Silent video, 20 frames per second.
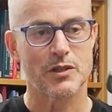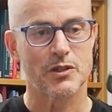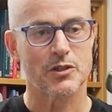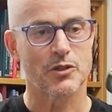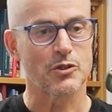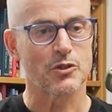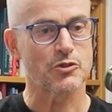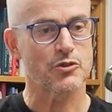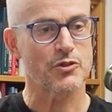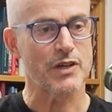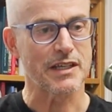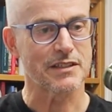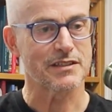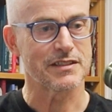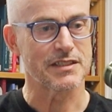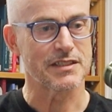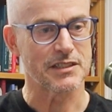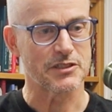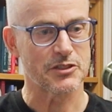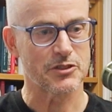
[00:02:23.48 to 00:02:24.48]

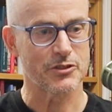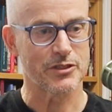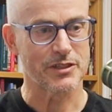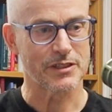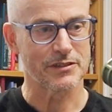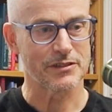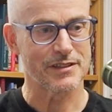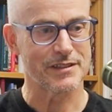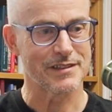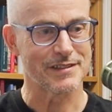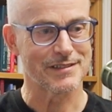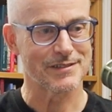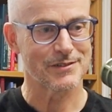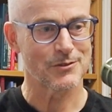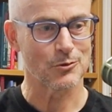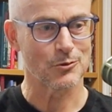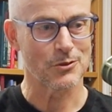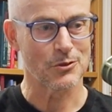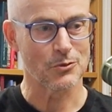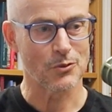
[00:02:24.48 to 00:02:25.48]
contracting during
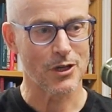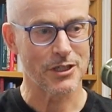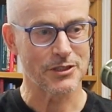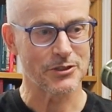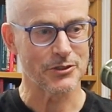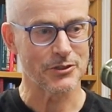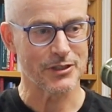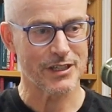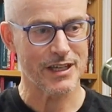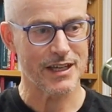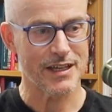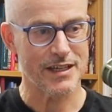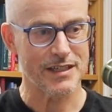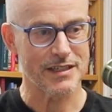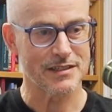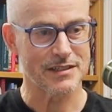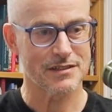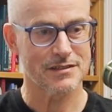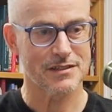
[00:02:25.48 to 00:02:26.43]
all the Y2K